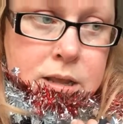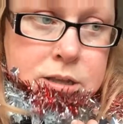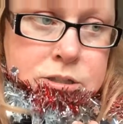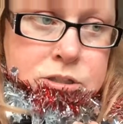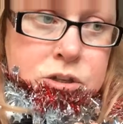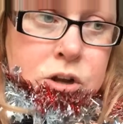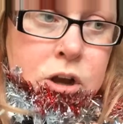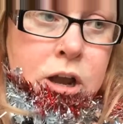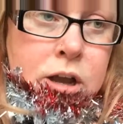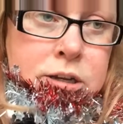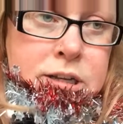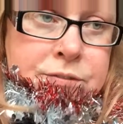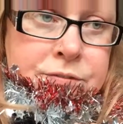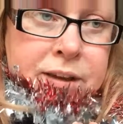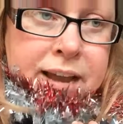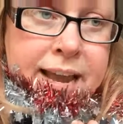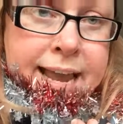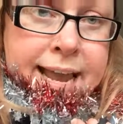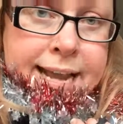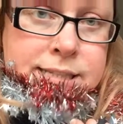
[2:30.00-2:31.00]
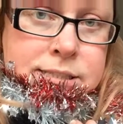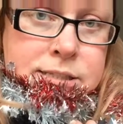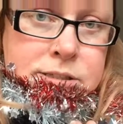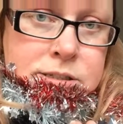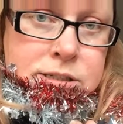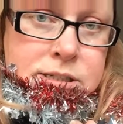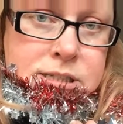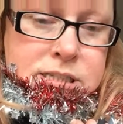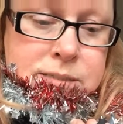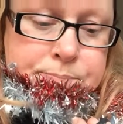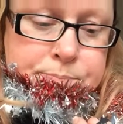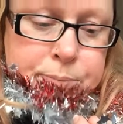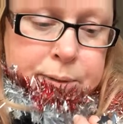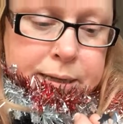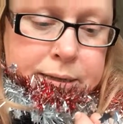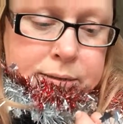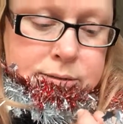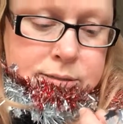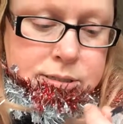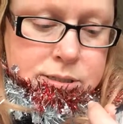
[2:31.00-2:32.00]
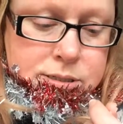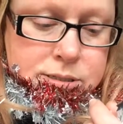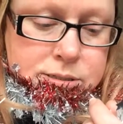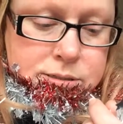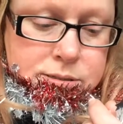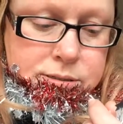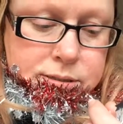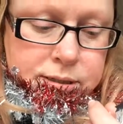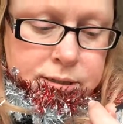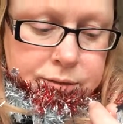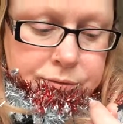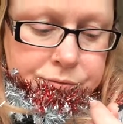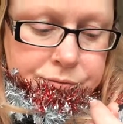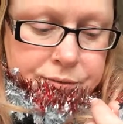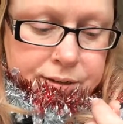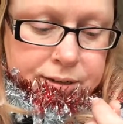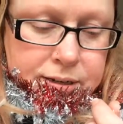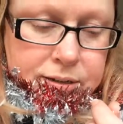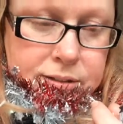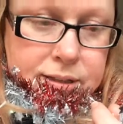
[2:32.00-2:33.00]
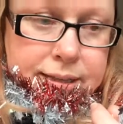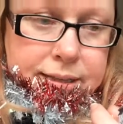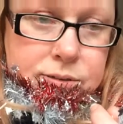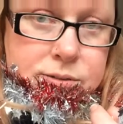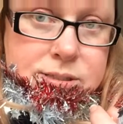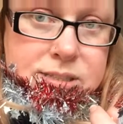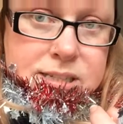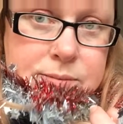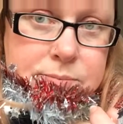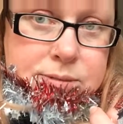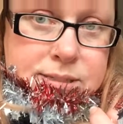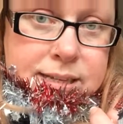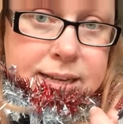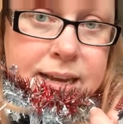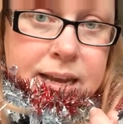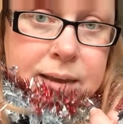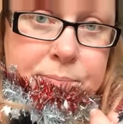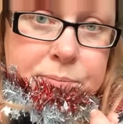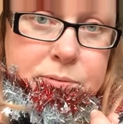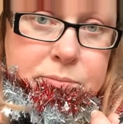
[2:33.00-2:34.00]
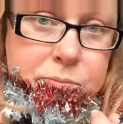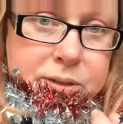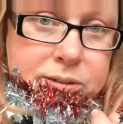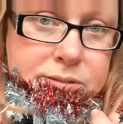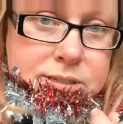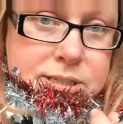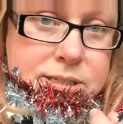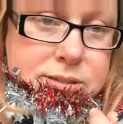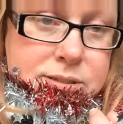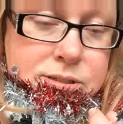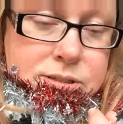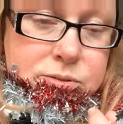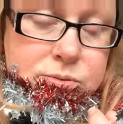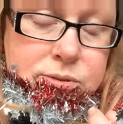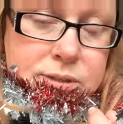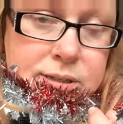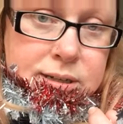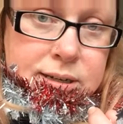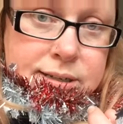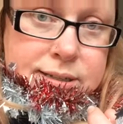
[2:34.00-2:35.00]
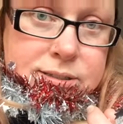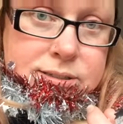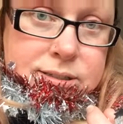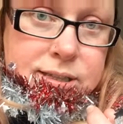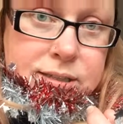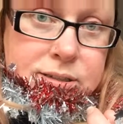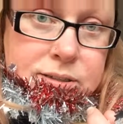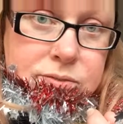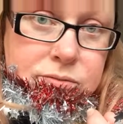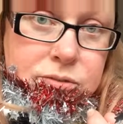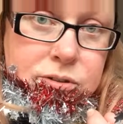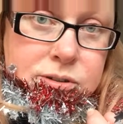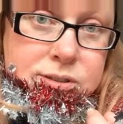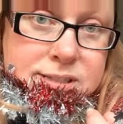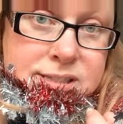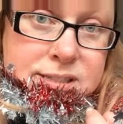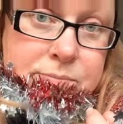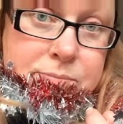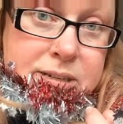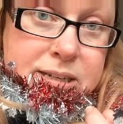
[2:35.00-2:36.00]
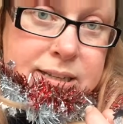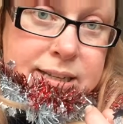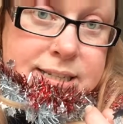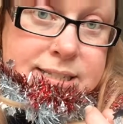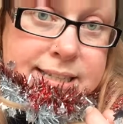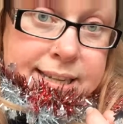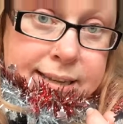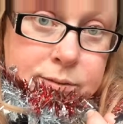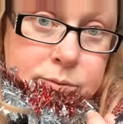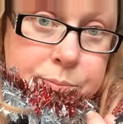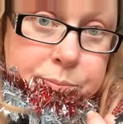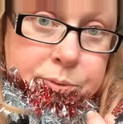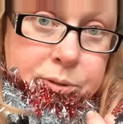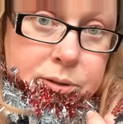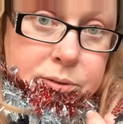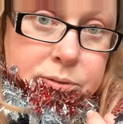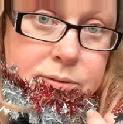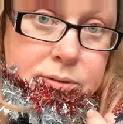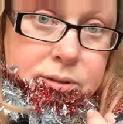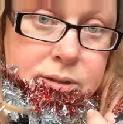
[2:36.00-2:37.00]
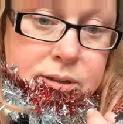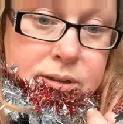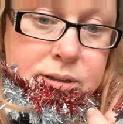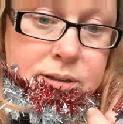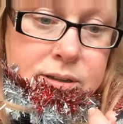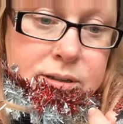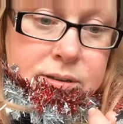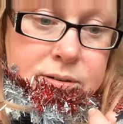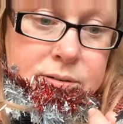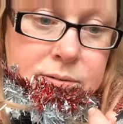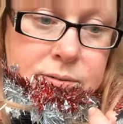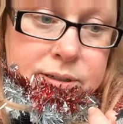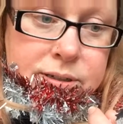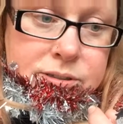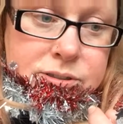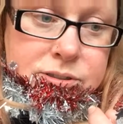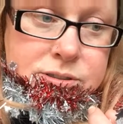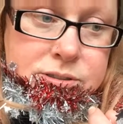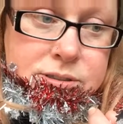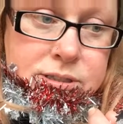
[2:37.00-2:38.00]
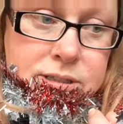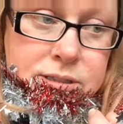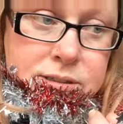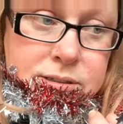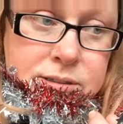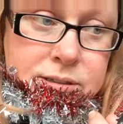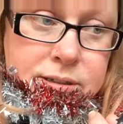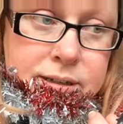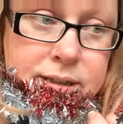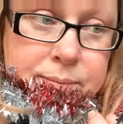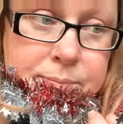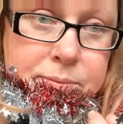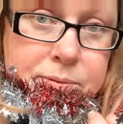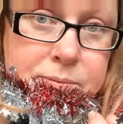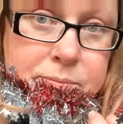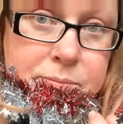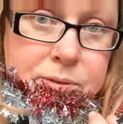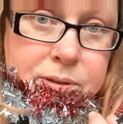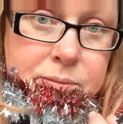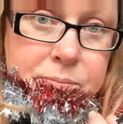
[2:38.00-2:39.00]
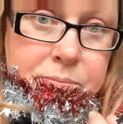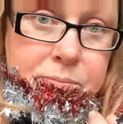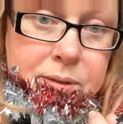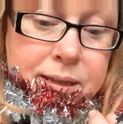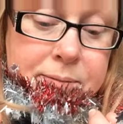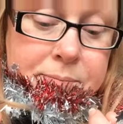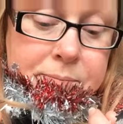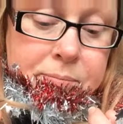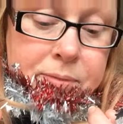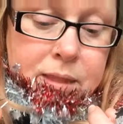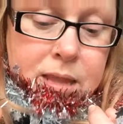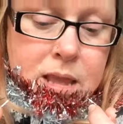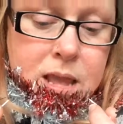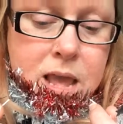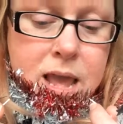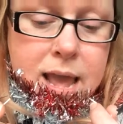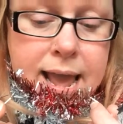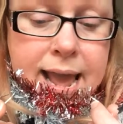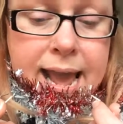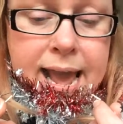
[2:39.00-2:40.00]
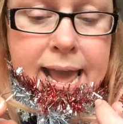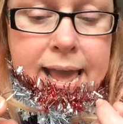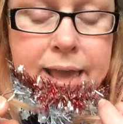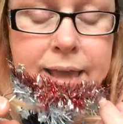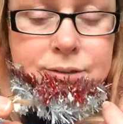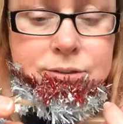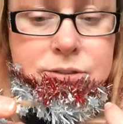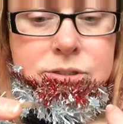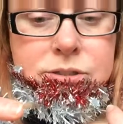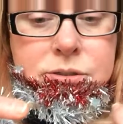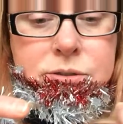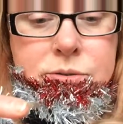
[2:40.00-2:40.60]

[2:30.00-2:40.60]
It's not only for accidents, but if anything else seems to happen with tinsel, then at least then you've got somebody there to help you, which didn't happen with me. And